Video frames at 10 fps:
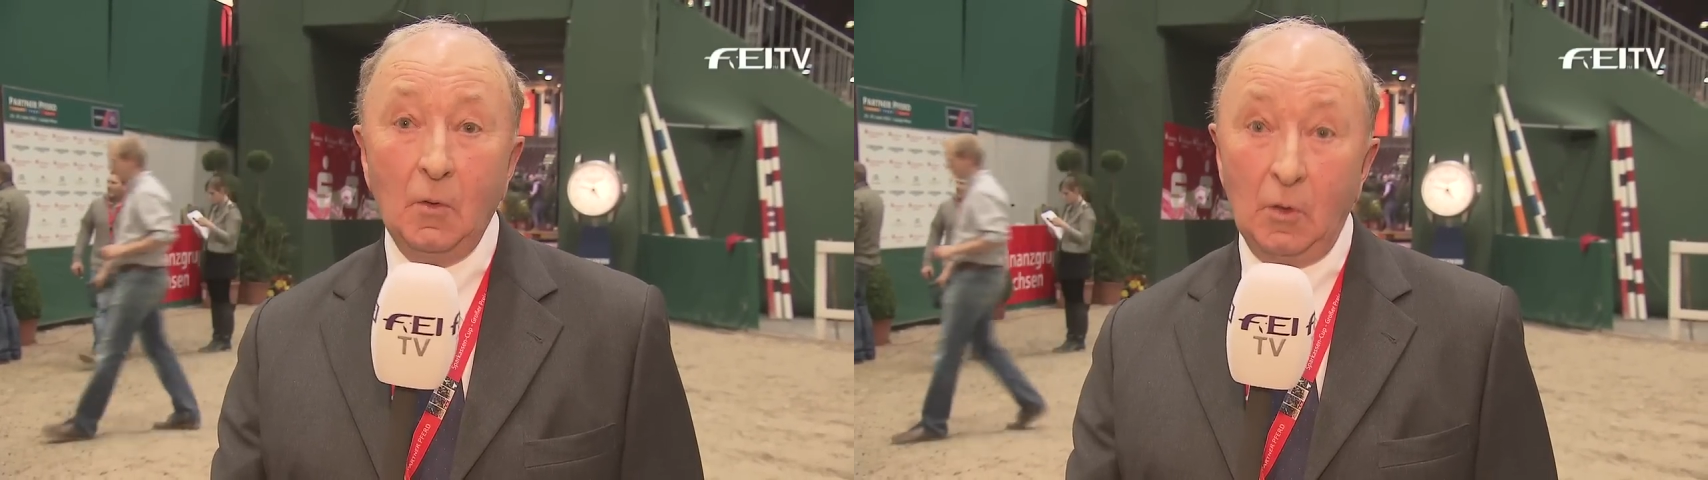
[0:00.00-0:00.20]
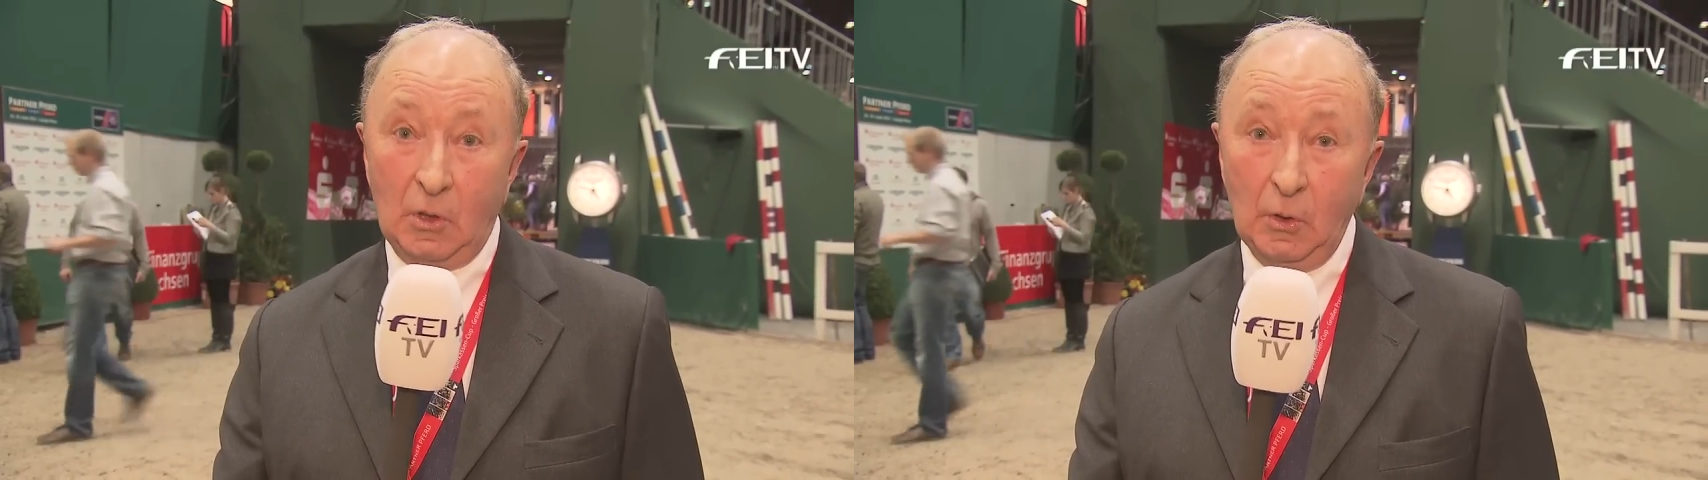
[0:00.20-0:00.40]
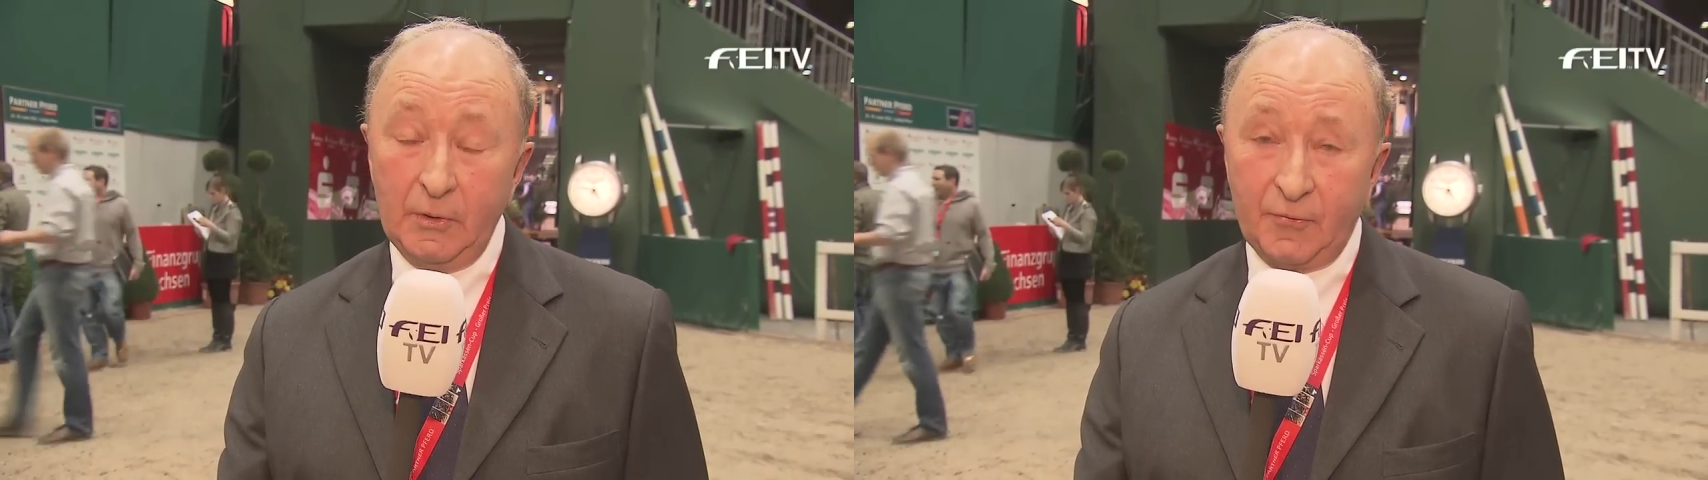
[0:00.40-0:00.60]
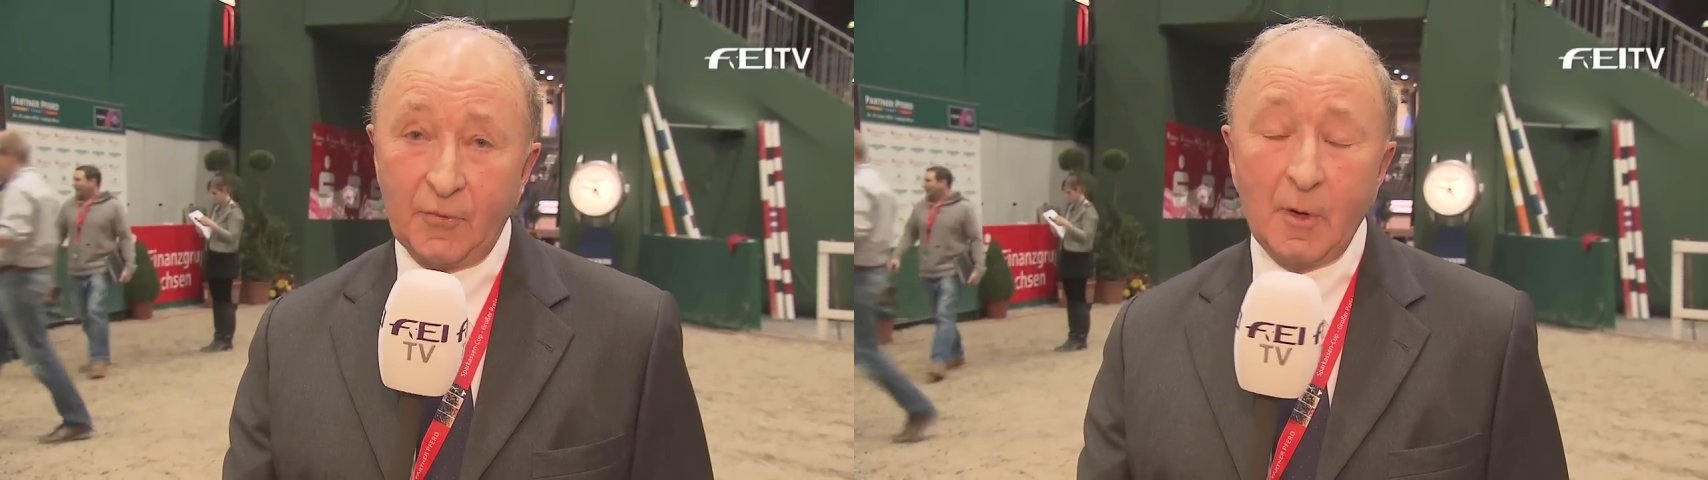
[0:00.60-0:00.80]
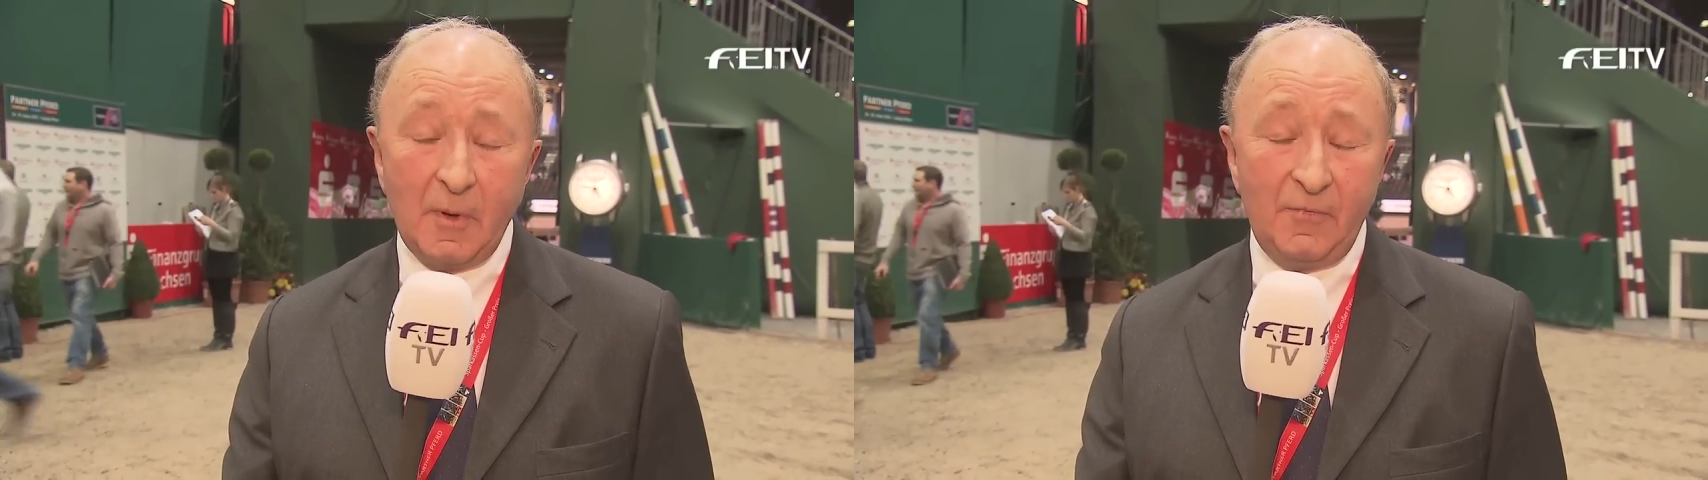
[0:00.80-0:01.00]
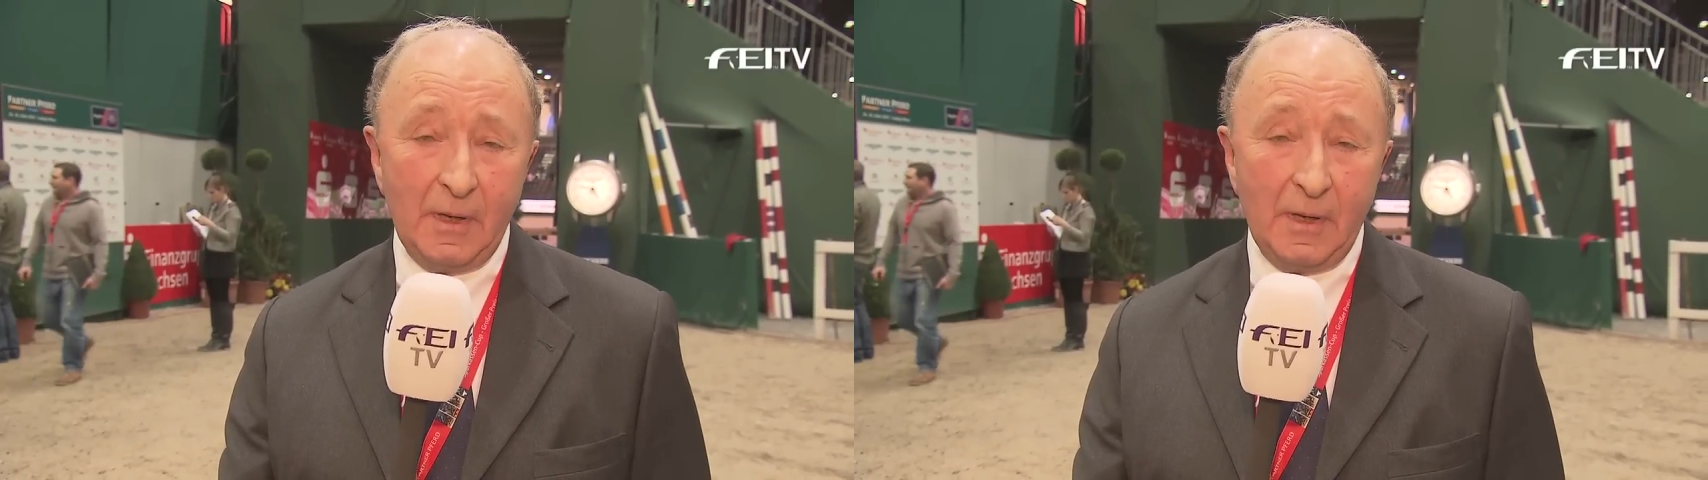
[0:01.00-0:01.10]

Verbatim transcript: or could from a